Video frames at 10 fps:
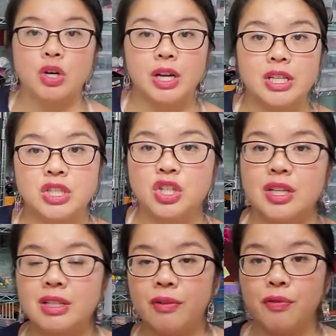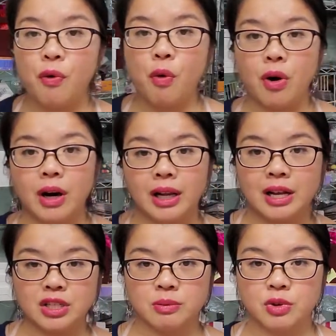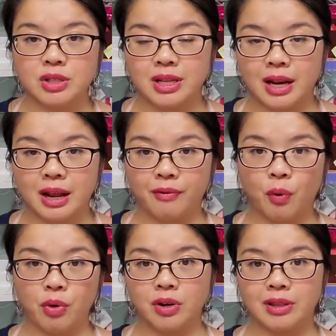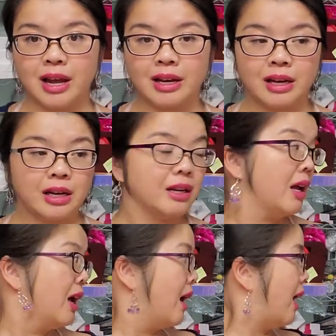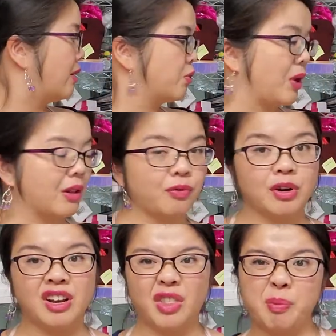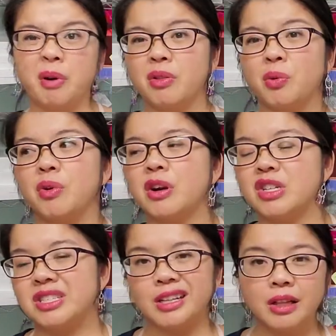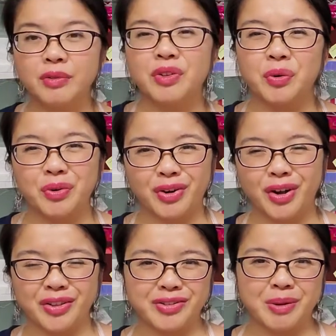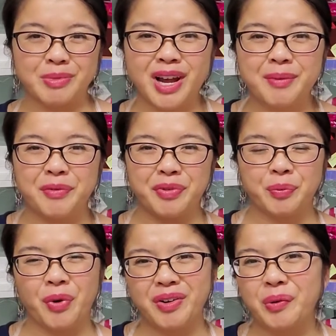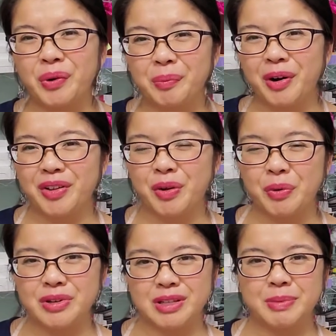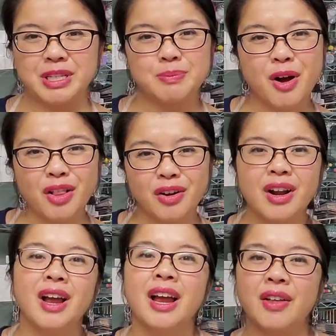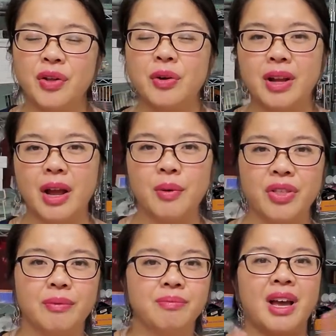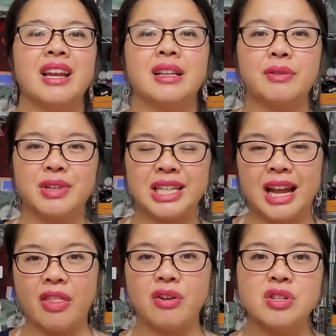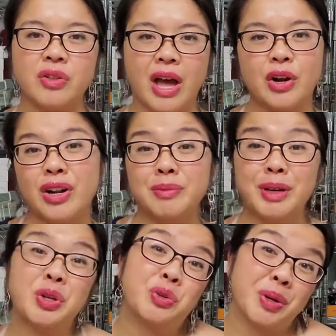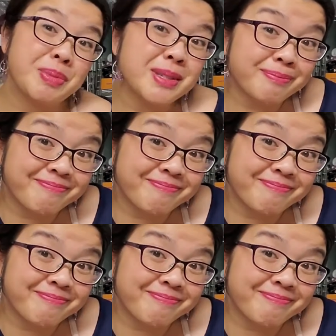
It's just for customers that have ordered that, and I was waiting for another part of the order. I just deliver the order all at the same time. If one order part of the order is a little bit smaller, if they're okay with it, I deliver together so that I don't have to make two trips.